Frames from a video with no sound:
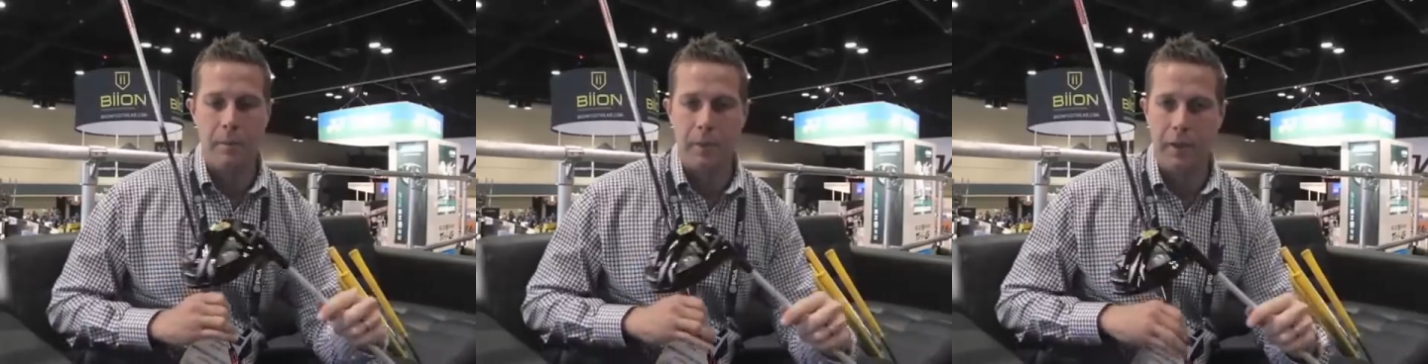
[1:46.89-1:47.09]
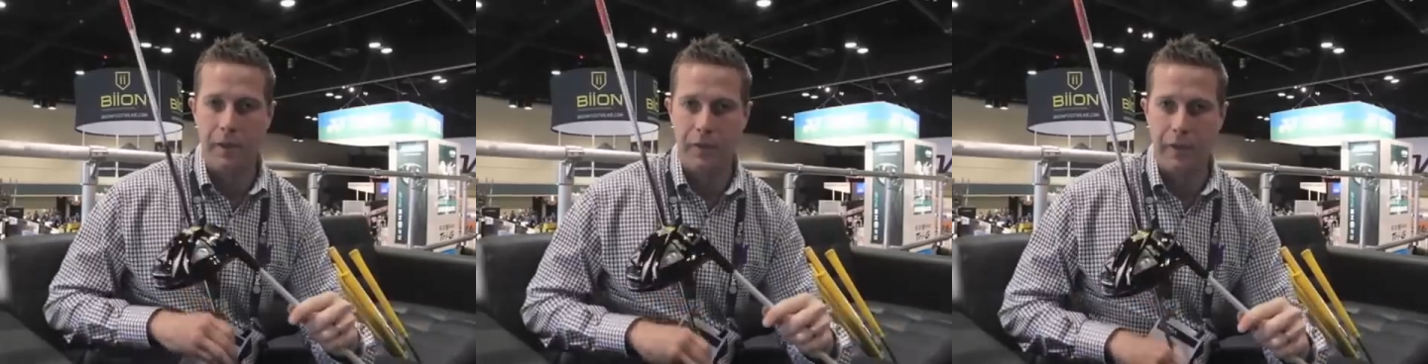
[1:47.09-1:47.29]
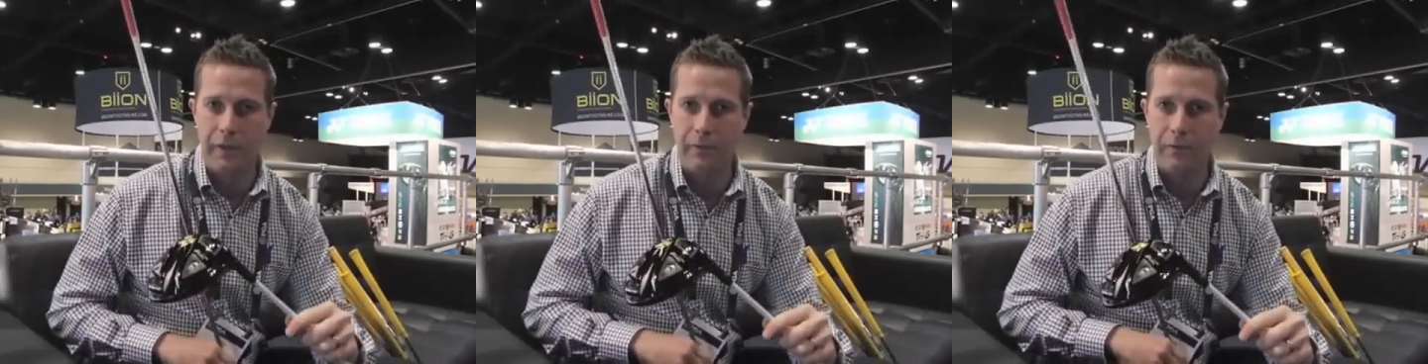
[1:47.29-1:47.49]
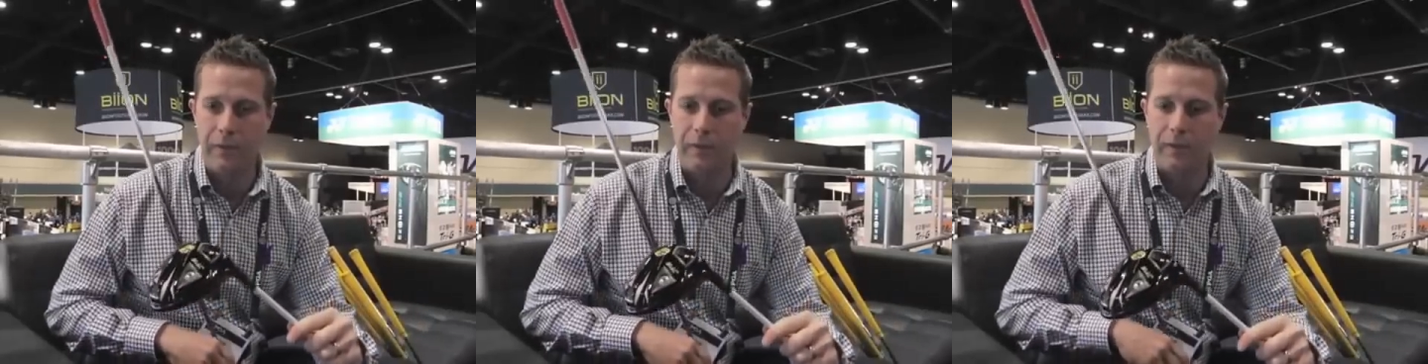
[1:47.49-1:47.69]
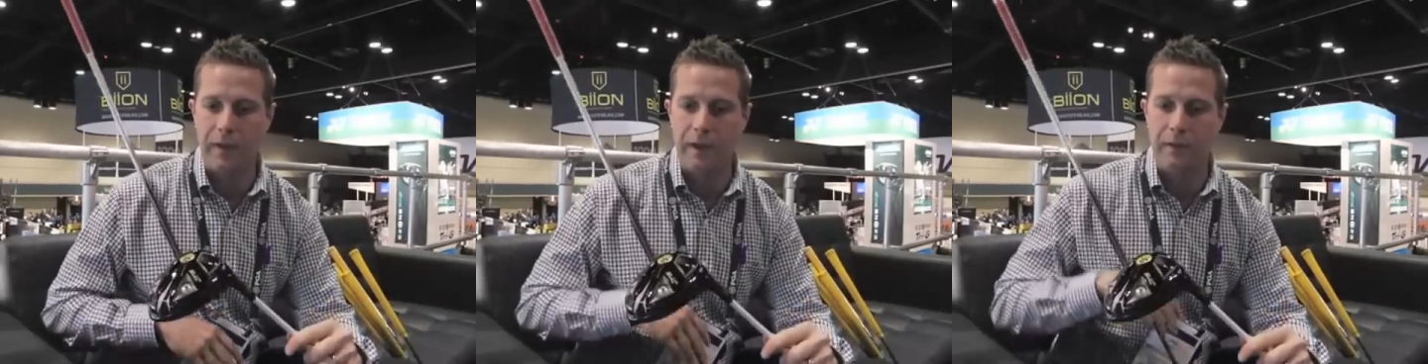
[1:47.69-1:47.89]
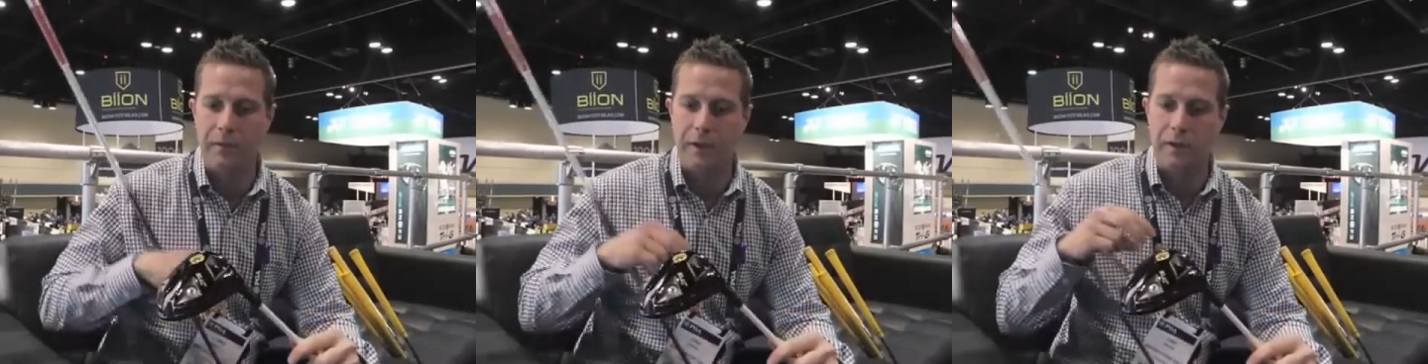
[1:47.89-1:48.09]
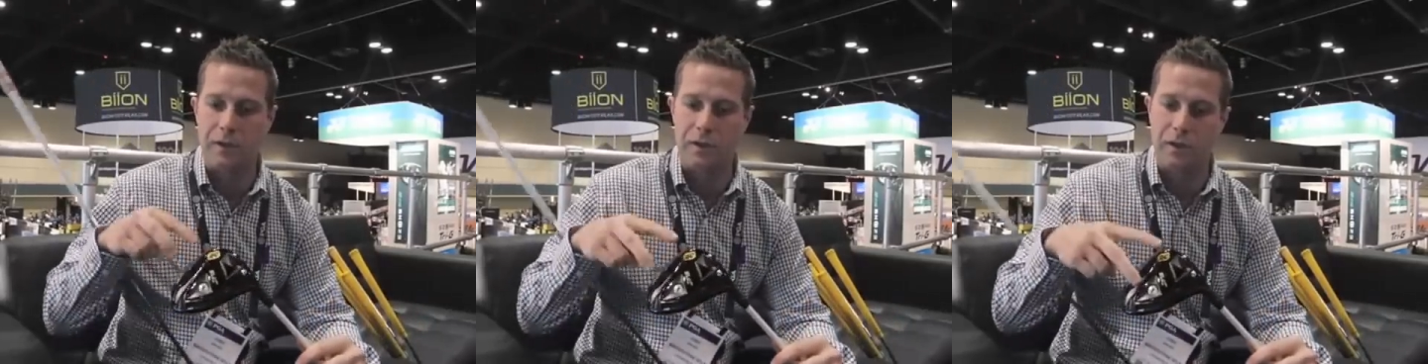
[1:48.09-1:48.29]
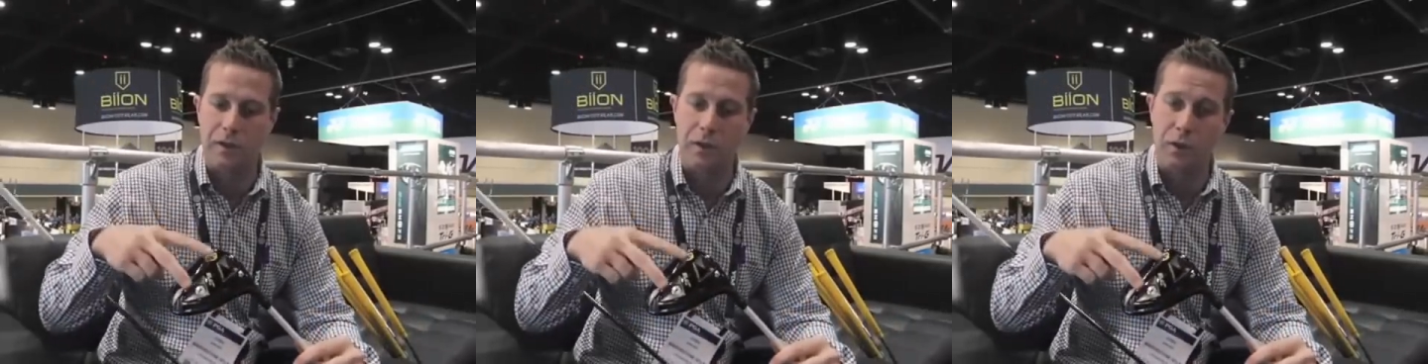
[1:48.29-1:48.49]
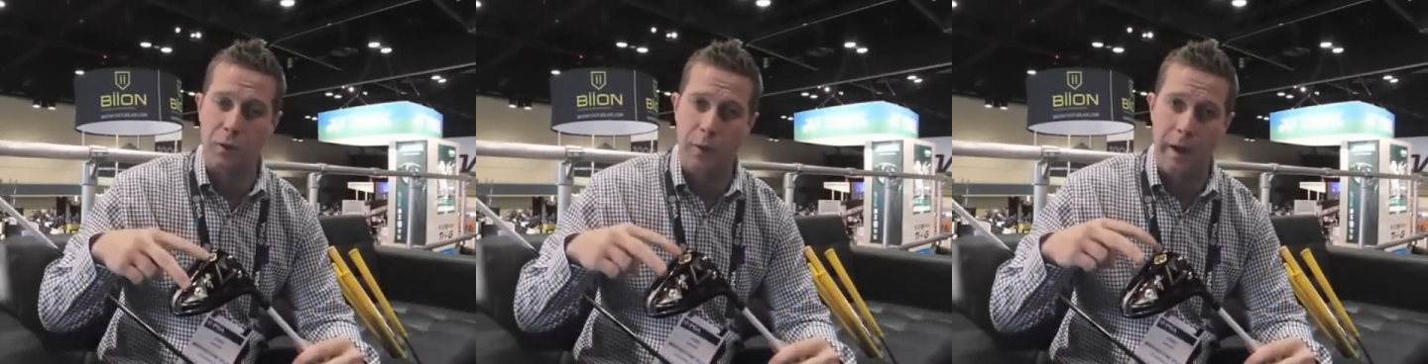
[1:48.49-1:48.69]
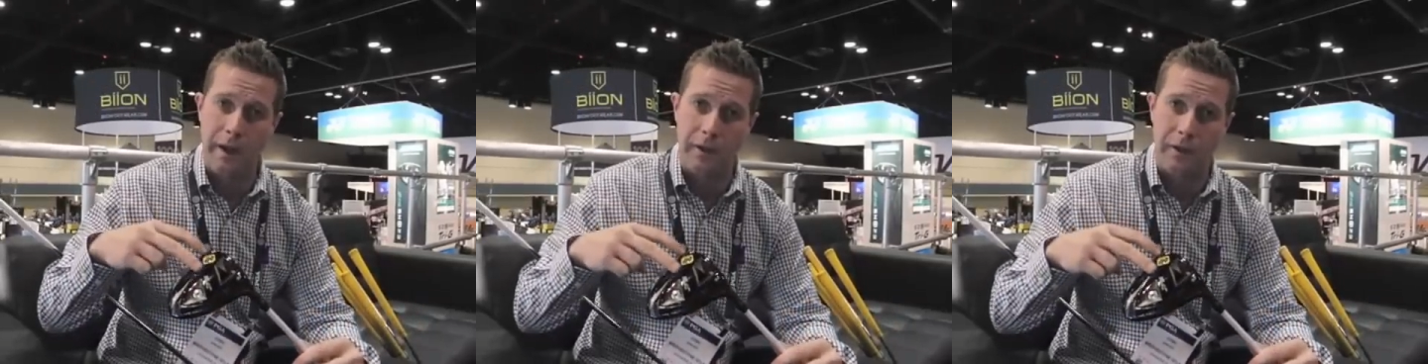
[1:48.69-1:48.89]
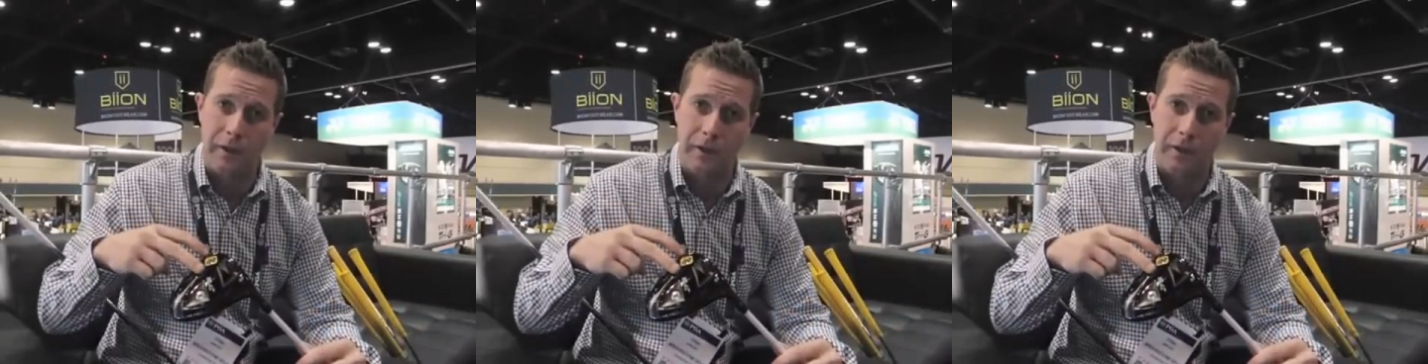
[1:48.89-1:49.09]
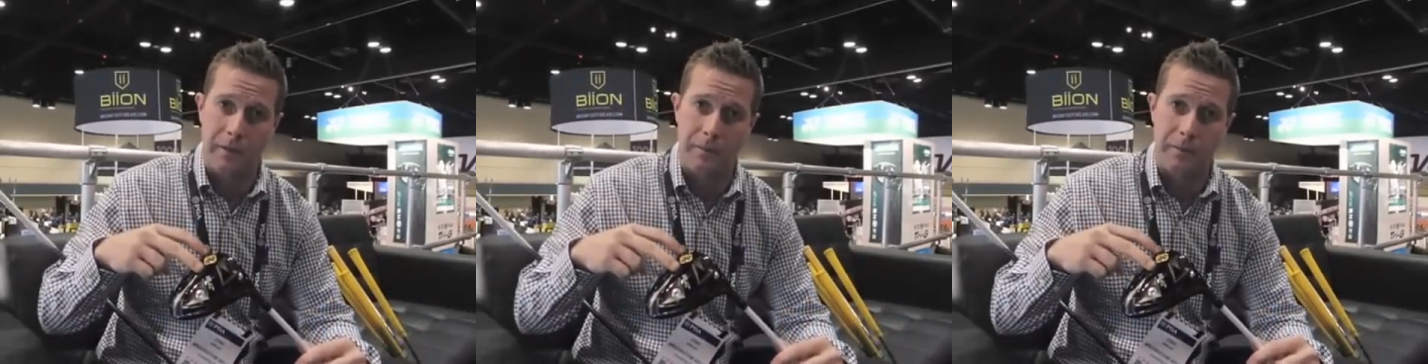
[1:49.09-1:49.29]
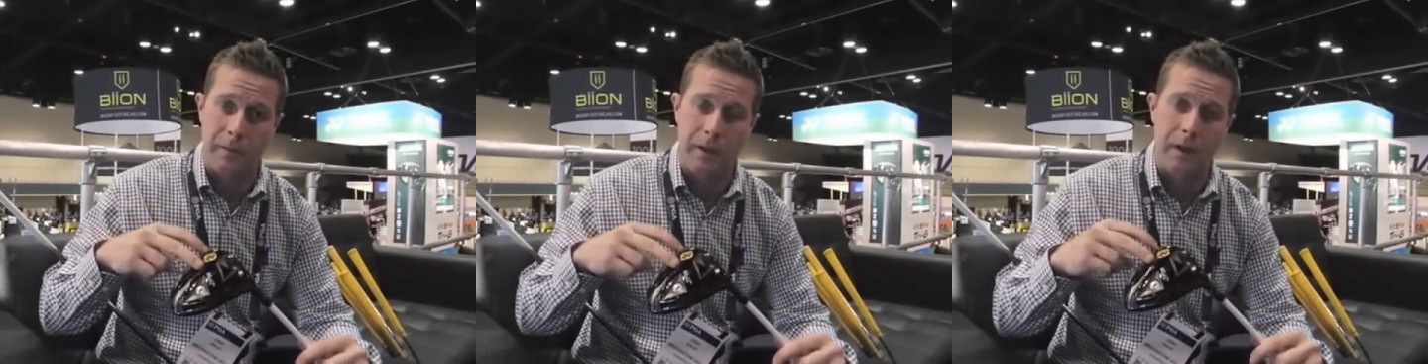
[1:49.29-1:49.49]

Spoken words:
But the 715 features a two-weight system,